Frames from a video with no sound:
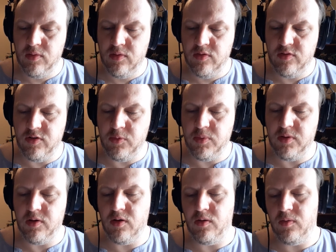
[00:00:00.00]
She would
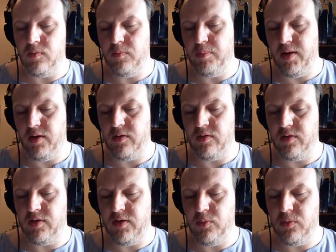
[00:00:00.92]
know better than
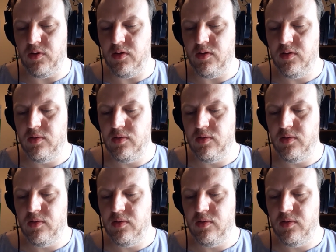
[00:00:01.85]
he would.